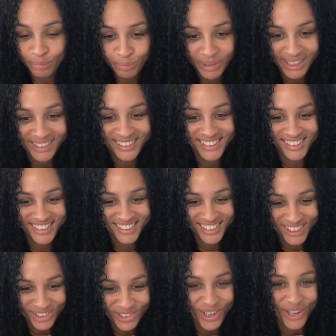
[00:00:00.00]
biggest
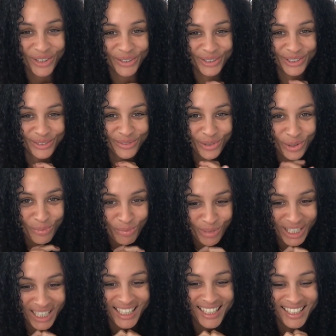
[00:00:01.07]
struggles for
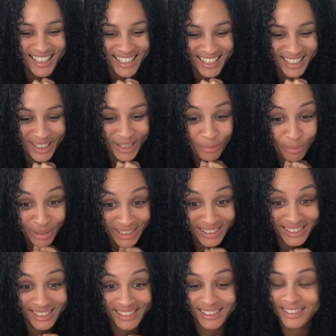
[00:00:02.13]
me in
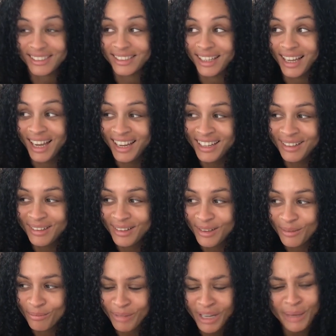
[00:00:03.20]
business and
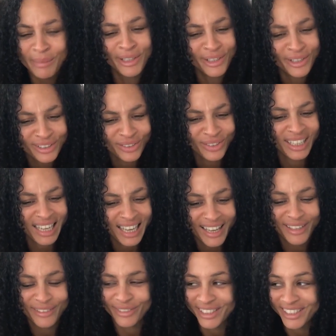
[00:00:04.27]
maybe also in
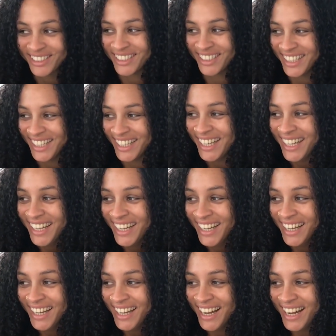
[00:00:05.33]
life, actually.
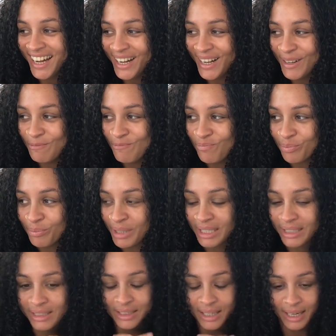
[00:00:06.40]

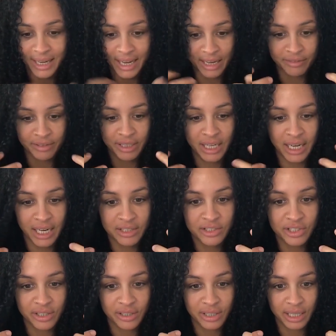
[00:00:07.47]
Because I have a
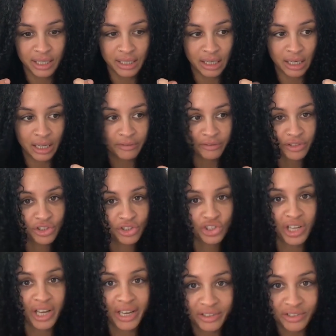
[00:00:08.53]
nature that loves
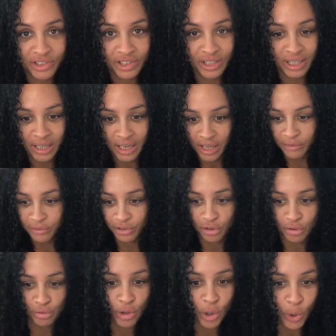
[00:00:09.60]
change, that loves
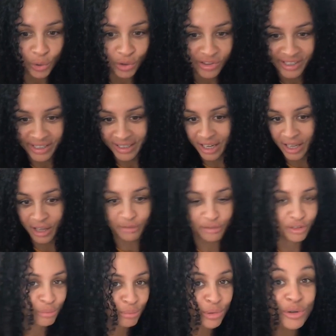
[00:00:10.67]
growth, that
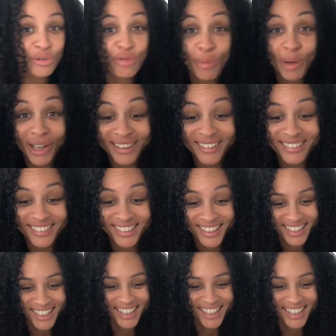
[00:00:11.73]
loves movement,